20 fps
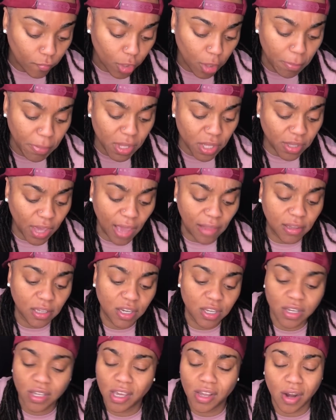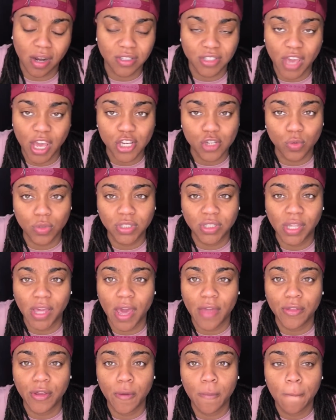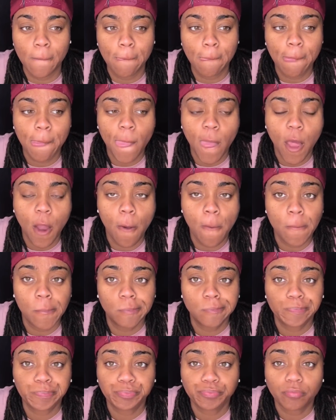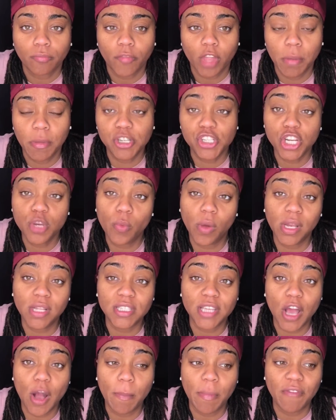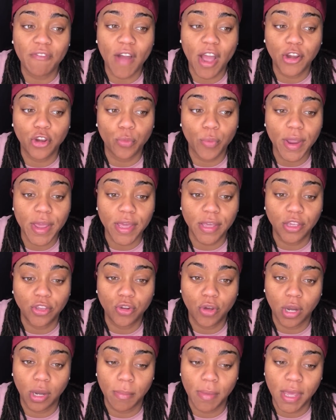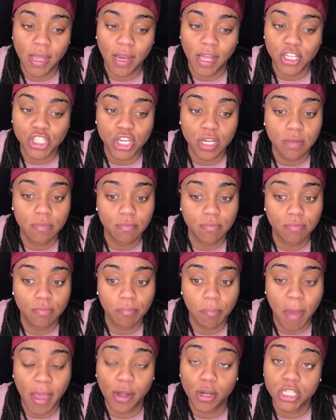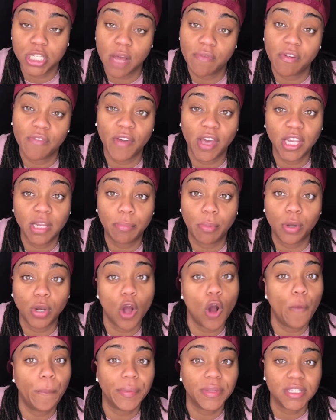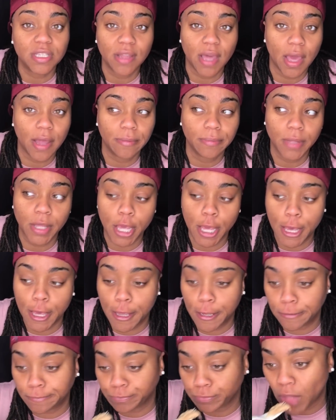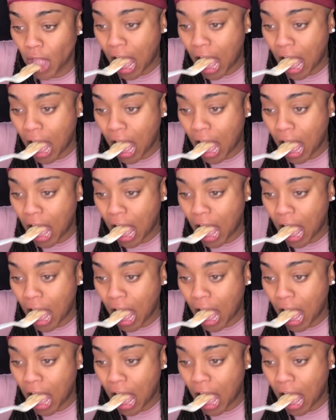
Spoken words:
me and Kayla couldn't get our schedules together. But she wanted to help me find a ring. You know what I mean? Like, she made herself available and open to that. And